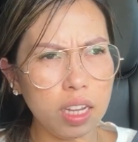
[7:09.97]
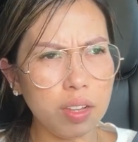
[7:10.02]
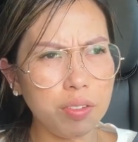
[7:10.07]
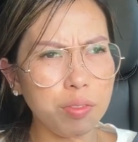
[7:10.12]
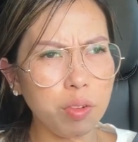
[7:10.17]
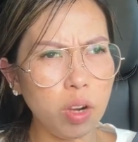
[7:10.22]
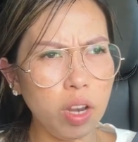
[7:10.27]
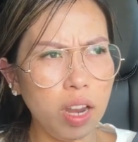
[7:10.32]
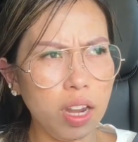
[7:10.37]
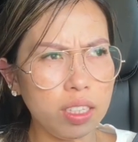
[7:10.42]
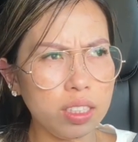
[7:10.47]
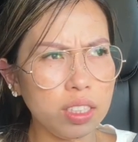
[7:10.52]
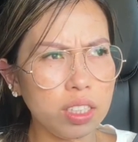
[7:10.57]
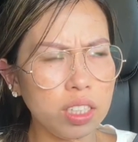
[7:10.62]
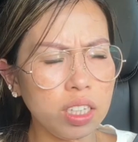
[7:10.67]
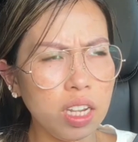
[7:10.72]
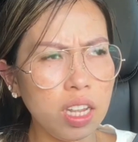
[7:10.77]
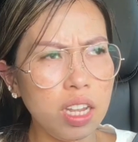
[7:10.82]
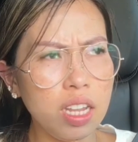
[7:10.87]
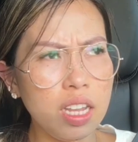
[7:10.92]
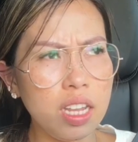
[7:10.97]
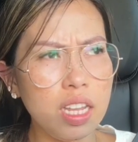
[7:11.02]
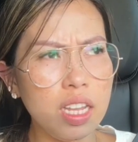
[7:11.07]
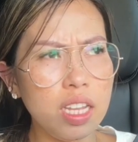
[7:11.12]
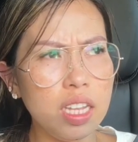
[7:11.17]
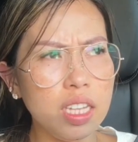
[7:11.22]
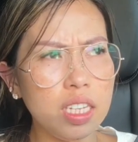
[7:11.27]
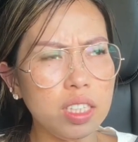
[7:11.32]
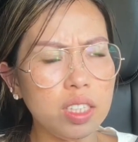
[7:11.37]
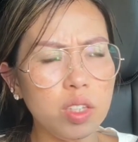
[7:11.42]
for lunch
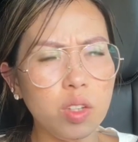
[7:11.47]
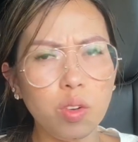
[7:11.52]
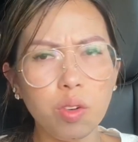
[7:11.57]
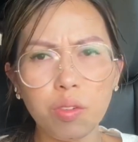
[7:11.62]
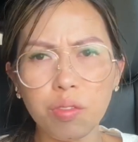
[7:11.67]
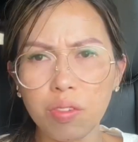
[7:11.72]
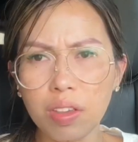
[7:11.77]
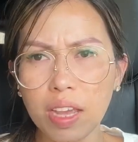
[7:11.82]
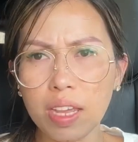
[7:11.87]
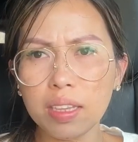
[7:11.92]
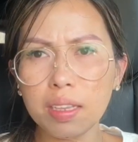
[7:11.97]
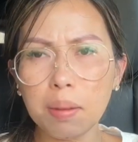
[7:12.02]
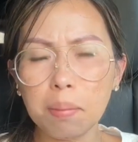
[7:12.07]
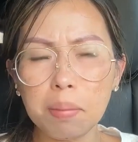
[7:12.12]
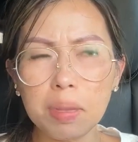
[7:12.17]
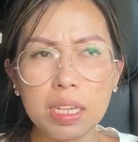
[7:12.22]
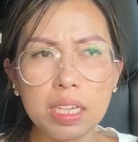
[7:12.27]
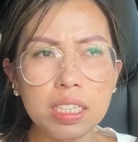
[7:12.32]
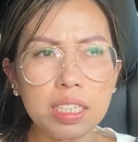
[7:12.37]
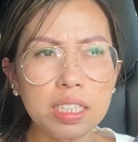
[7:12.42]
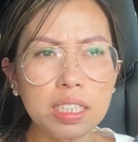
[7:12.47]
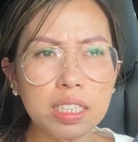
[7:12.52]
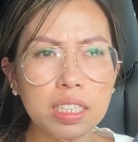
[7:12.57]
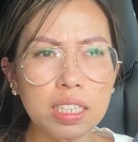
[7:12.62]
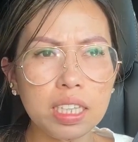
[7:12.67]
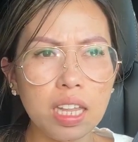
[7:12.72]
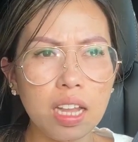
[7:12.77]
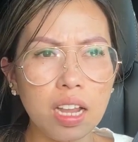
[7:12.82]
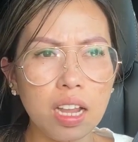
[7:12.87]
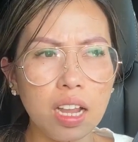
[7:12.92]
is yung Vietnamese
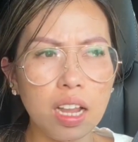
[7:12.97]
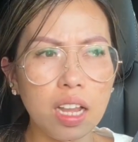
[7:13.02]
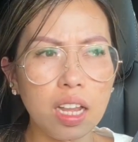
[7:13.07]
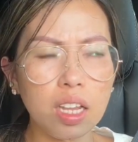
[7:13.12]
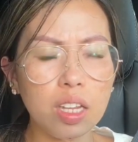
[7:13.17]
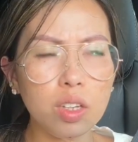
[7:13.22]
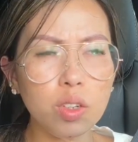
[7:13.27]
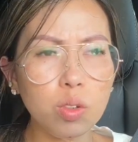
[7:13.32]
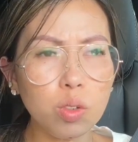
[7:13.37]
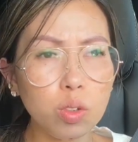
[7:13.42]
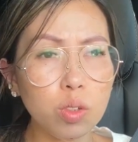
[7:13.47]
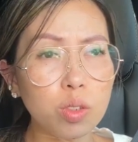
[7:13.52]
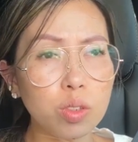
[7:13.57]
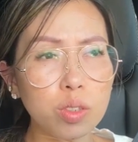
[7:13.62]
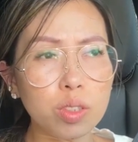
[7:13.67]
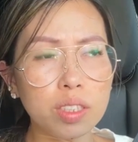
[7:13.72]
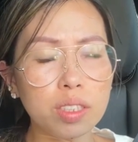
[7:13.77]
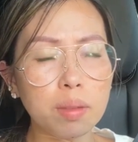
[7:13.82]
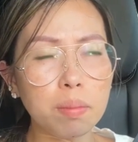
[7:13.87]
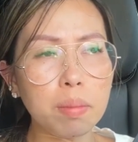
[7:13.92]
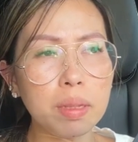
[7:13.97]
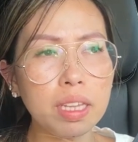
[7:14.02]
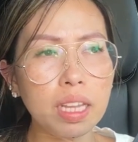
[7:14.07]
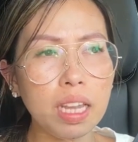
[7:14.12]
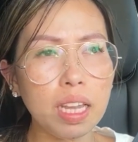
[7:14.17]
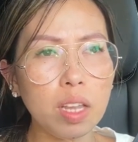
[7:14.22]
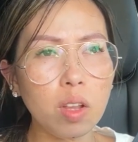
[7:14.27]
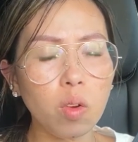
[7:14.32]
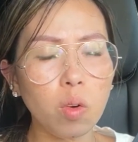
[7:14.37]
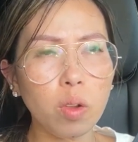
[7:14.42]
na noodles na
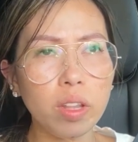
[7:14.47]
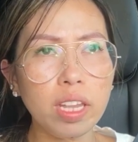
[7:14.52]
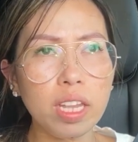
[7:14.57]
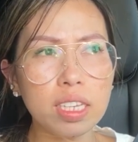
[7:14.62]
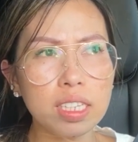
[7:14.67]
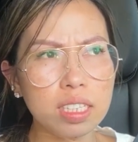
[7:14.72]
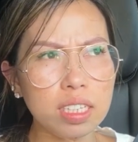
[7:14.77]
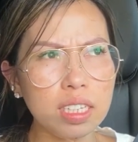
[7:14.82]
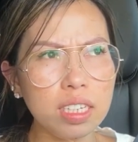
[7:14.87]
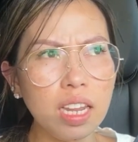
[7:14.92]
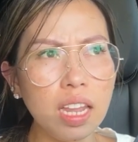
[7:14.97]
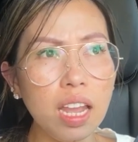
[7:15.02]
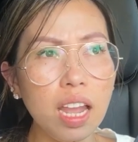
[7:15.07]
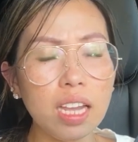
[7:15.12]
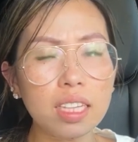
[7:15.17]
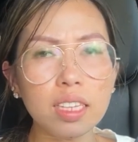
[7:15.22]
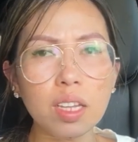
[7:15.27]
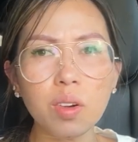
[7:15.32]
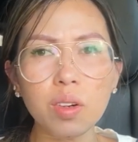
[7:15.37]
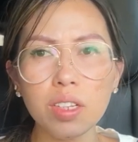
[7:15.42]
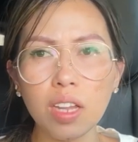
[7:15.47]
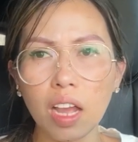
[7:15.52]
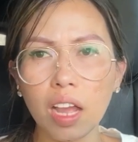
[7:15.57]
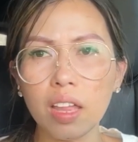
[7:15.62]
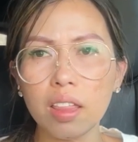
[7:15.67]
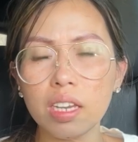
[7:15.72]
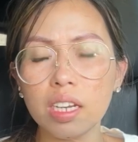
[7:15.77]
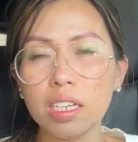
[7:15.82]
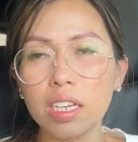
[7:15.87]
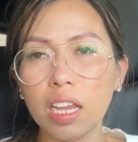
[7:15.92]
binili ko yesterday ata or the
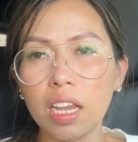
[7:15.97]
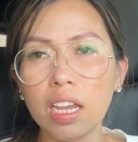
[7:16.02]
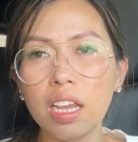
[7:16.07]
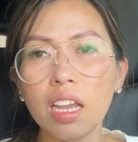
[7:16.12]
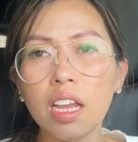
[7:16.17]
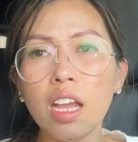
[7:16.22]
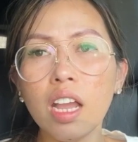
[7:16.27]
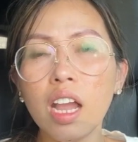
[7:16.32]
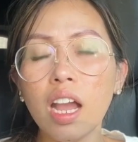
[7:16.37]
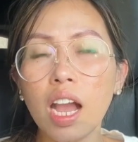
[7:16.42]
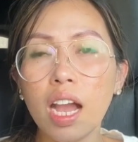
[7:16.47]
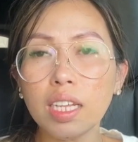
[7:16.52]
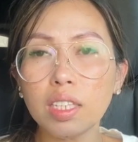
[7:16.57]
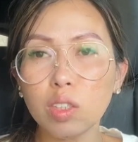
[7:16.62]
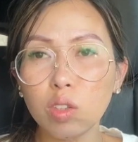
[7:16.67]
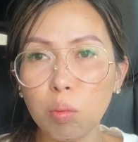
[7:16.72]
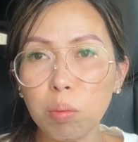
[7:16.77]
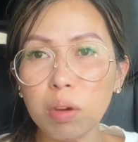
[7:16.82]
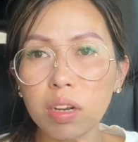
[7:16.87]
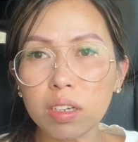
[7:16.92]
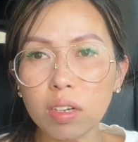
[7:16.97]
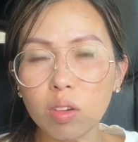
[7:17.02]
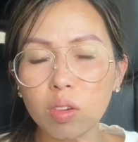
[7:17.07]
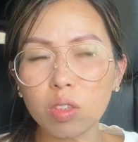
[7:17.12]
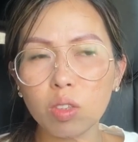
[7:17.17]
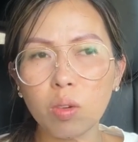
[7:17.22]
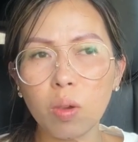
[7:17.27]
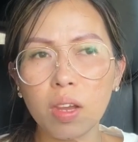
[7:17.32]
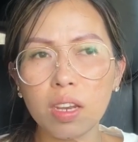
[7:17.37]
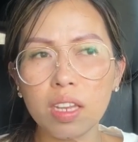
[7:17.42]
other day. At sobrang
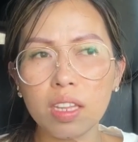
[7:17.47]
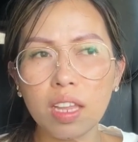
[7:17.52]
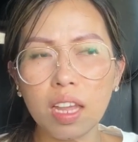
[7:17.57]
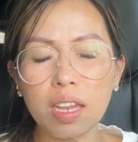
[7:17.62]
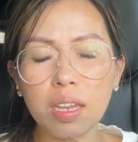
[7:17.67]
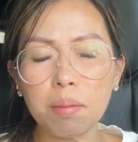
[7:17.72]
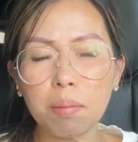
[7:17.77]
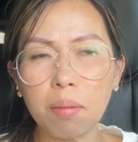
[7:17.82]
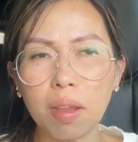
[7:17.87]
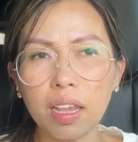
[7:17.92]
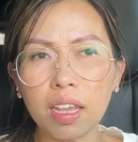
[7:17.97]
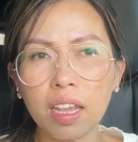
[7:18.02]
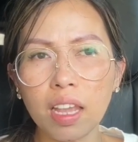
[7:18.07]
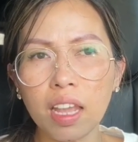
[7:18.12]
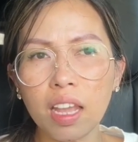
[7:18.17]
nagustuhan ni Daddy Mike.